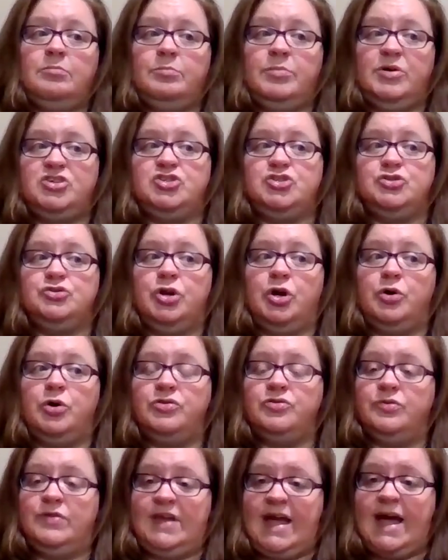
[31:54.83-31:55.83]
but you go
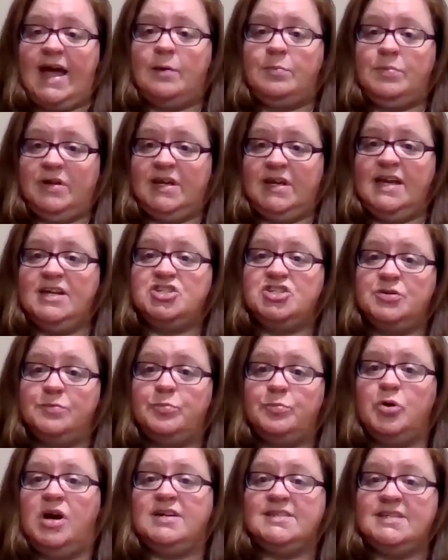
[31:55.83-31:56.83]
through the
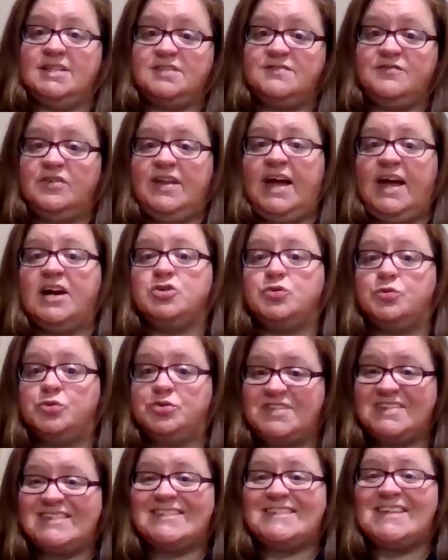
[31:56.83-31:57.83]
application process for the
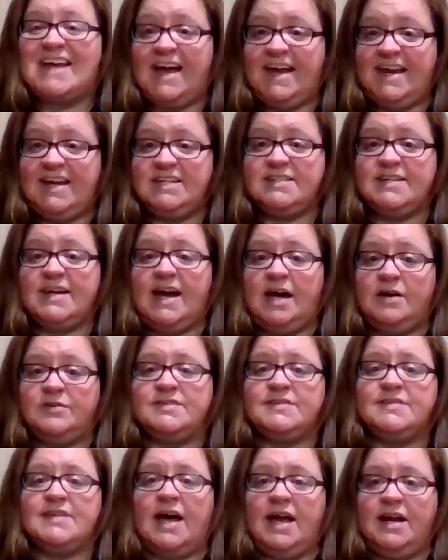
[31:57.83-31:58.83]
actual site
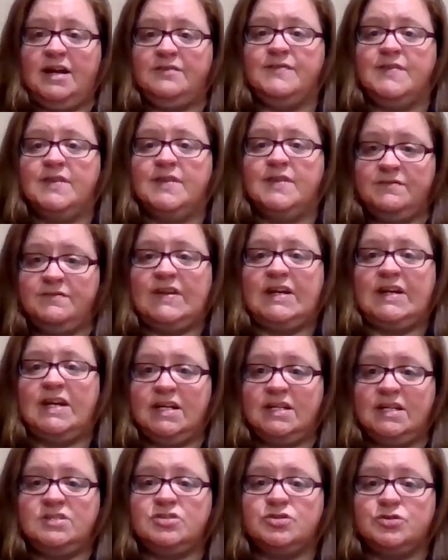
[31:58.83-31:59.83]
outside of the divinity